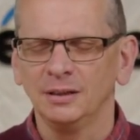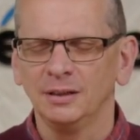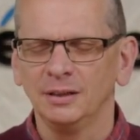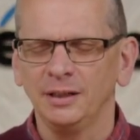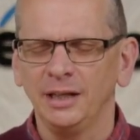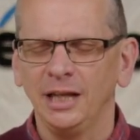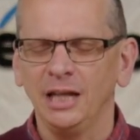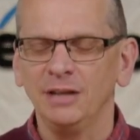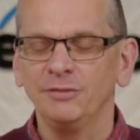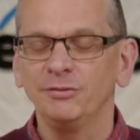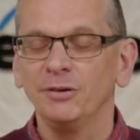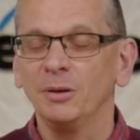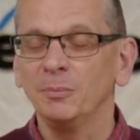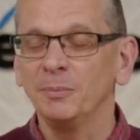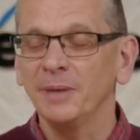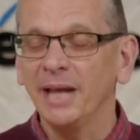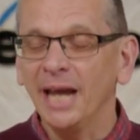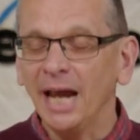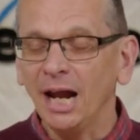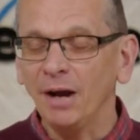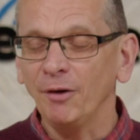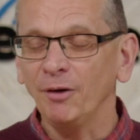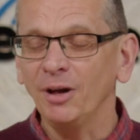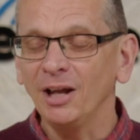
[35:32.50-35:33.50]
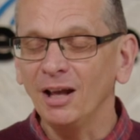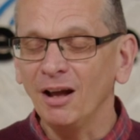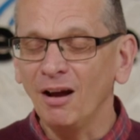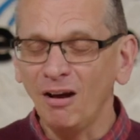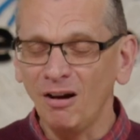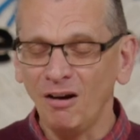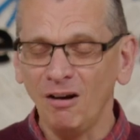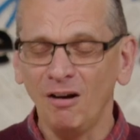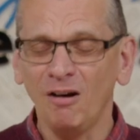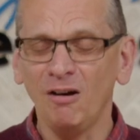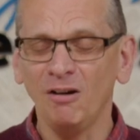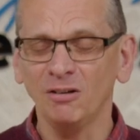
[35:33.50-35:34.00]
if I'm carrying a
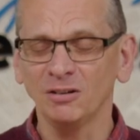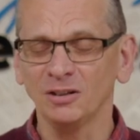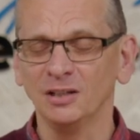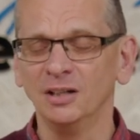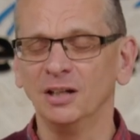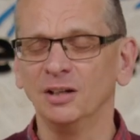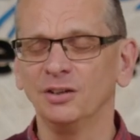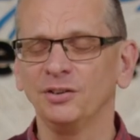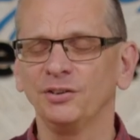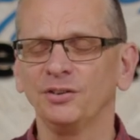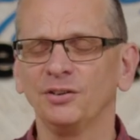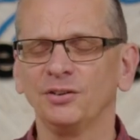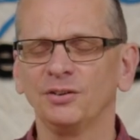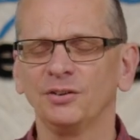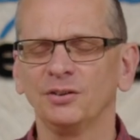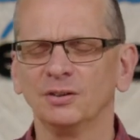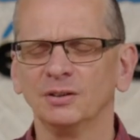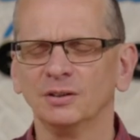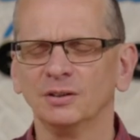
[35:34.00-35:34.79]
hardness